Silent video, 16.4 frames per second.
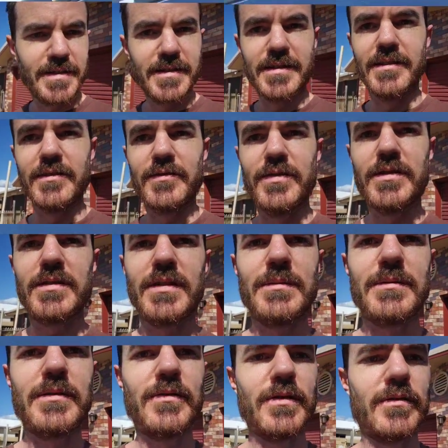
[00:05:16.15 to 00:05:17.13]
You know, it
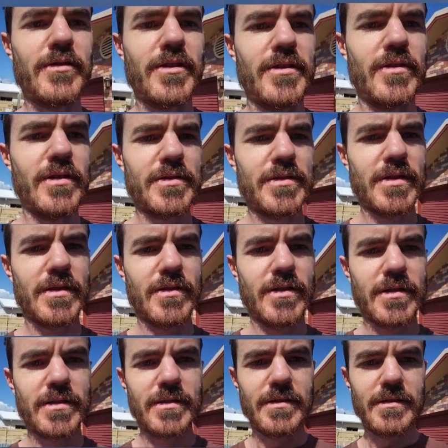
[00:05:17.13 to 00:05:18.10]
seems to fit very nicely,
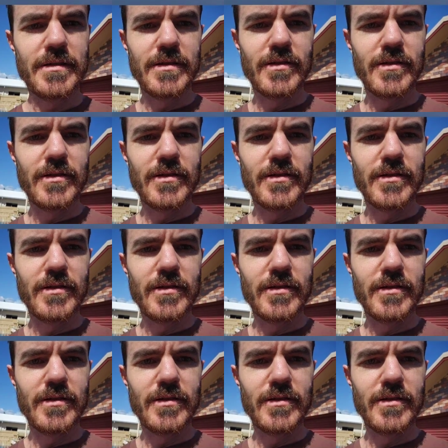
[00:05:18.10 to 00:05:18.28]
like the